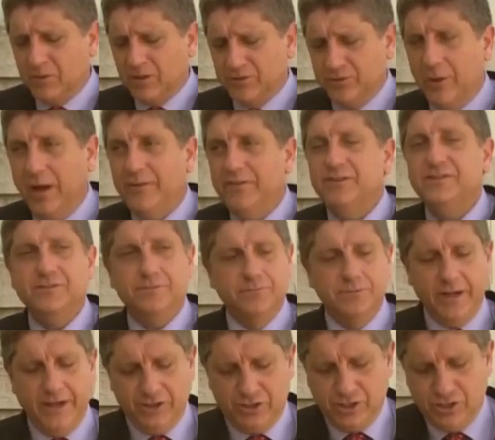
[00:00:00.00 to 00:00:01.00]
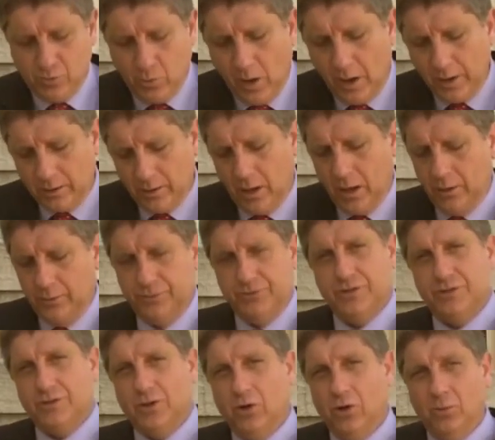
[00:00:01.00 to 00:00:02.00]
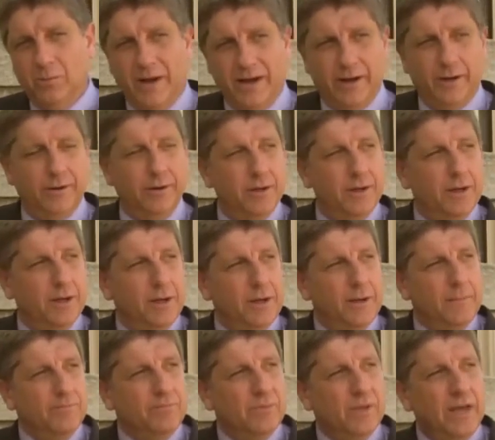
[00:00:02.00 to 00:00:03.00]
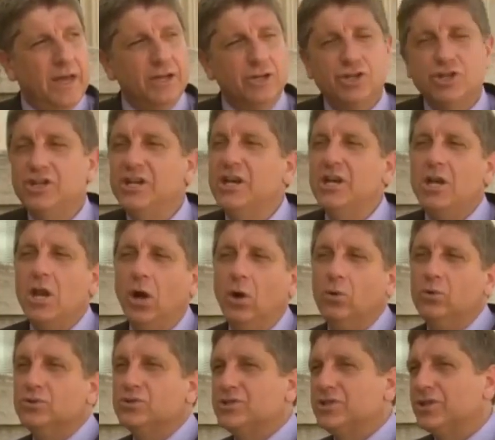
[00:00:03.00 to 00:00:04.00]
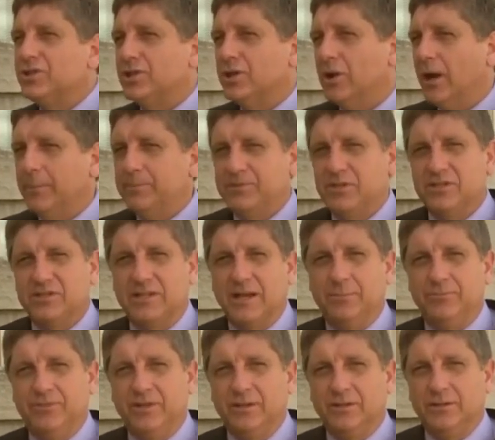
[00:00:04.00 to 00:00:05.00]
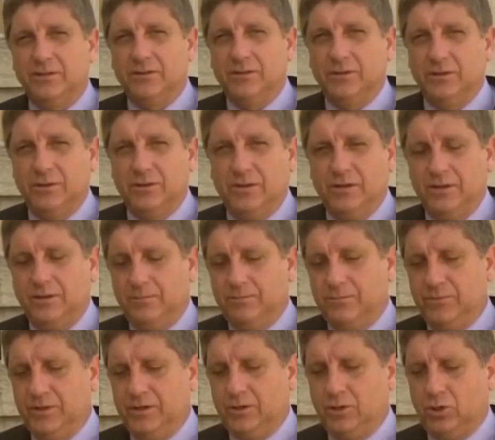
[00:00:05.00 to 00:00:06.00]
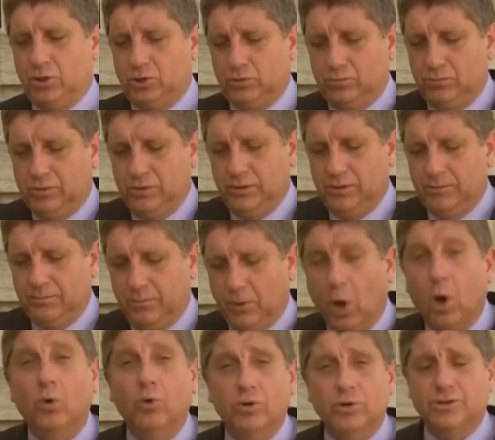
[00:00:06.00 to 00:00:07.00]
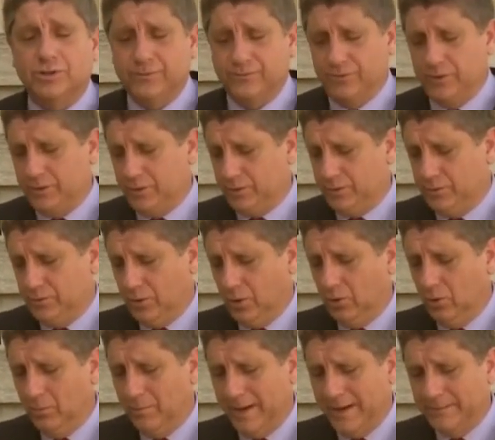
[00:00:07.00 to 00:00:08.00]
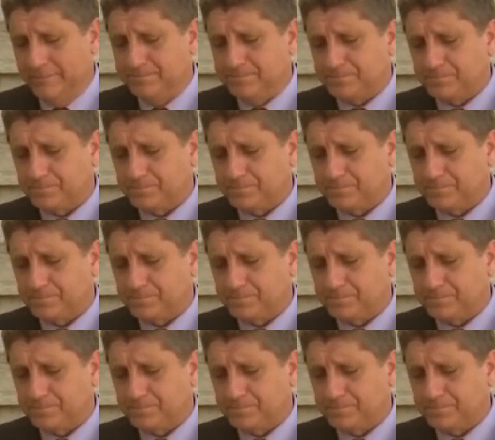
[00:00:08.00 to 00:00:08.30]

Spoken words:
So on this night, she's walking along with this coal miner, and she knows that they're up to something, the owners of the coal mine.